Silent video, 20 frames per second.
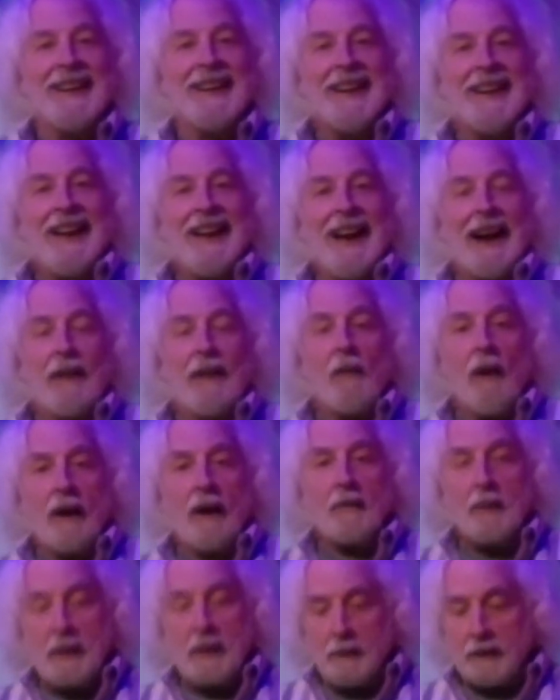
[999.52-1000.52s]
I
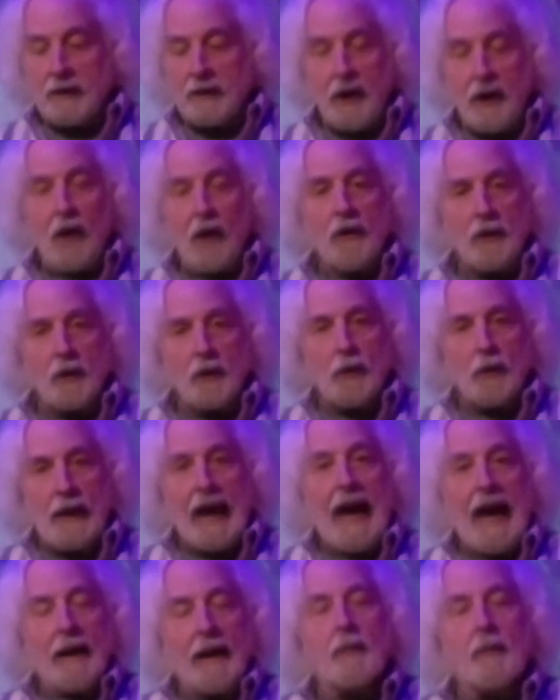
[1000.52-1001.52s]
want people to know that you
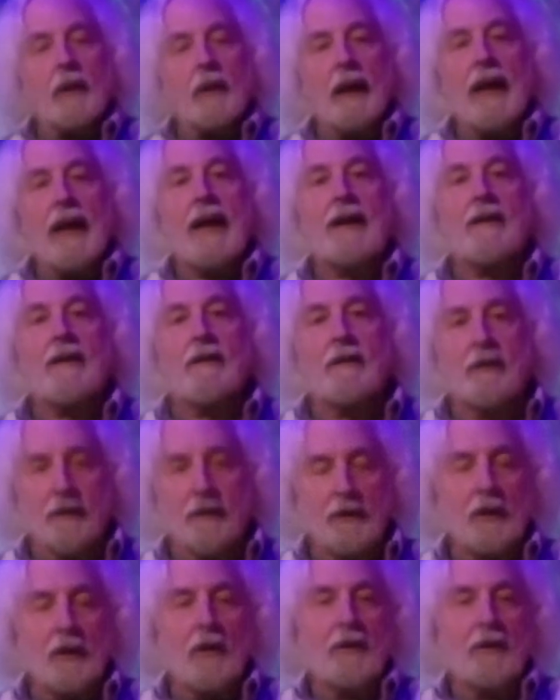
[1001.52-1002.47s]
can play difficult